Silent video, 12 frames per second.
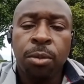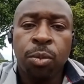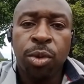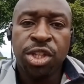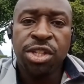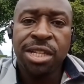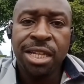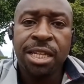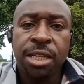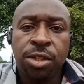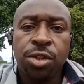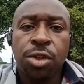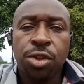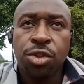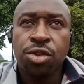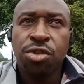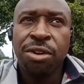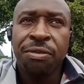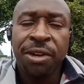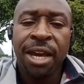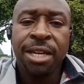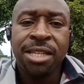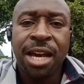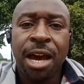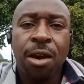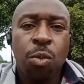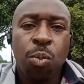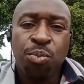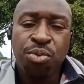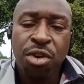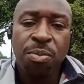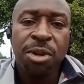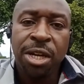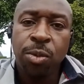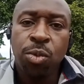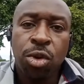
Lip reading: which is leading to strength gains that I probably